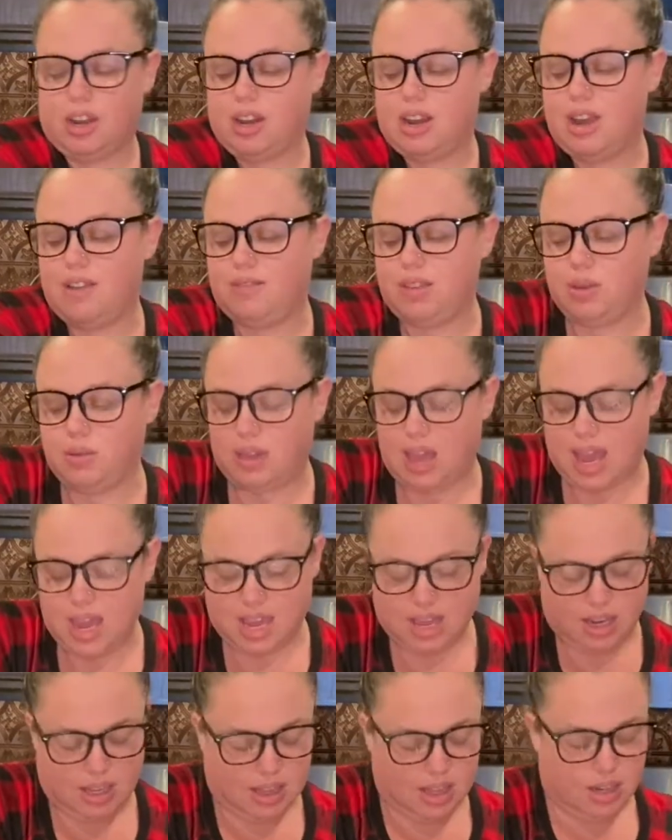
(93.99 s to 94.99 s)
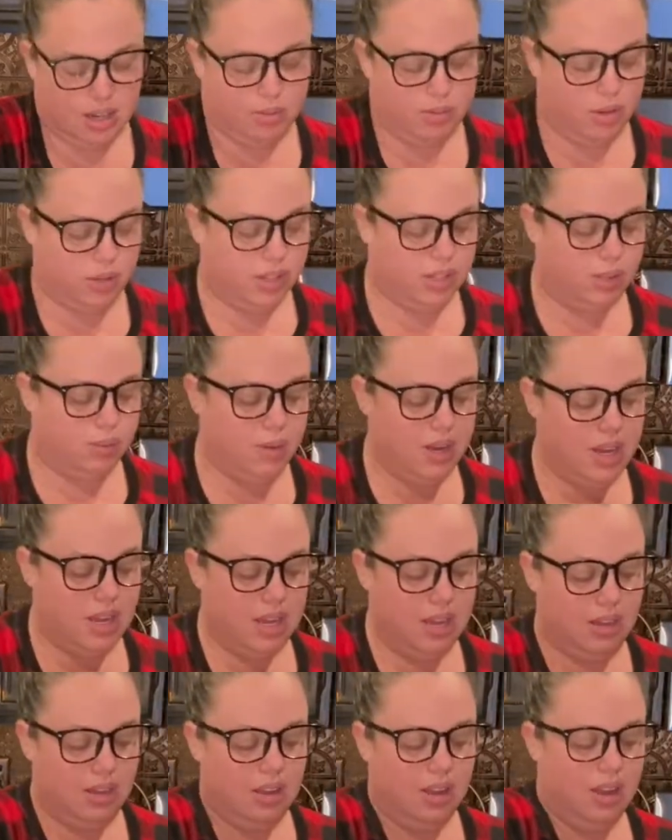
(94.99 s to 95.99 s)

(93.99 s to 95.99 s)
If you like it a little more sweet,